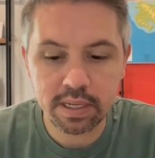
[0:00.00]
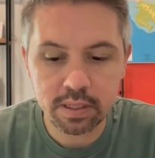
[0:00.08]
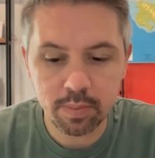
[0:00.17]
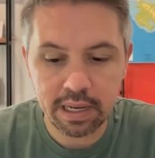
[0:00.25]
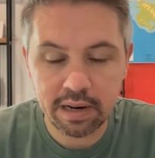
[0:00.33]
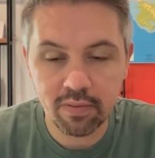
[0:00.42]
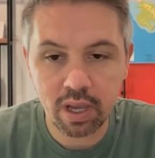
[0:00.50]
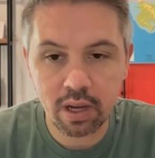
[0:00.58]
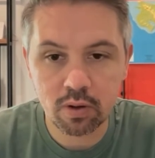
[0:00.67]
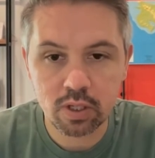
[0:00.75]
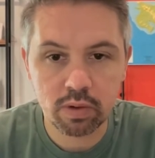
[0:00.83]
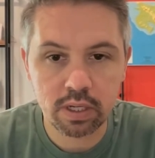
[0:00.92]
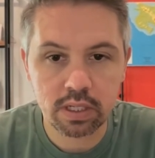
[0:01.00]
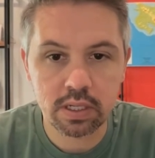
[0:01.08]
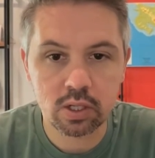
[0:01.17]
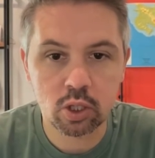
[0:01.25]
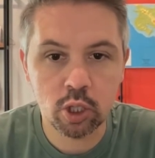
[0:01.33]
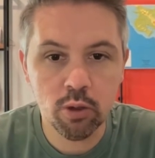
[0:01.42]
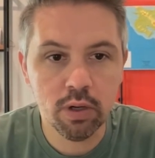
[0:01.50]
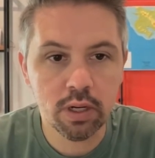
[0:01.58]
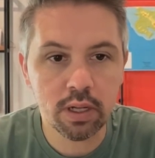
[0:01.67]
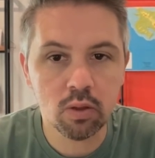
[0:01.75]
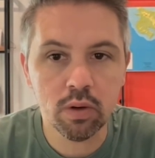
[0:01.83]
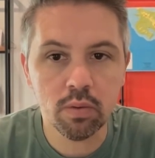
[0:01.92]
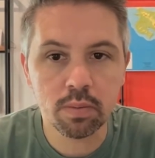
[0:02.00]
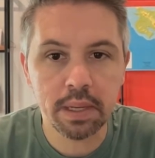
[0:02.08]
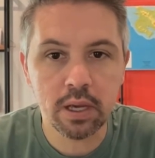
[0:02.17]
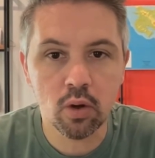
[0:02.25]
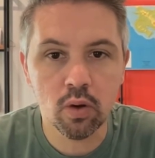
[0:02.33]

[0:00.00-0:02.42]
He's been living in Costa Rica since June, and I thought it would be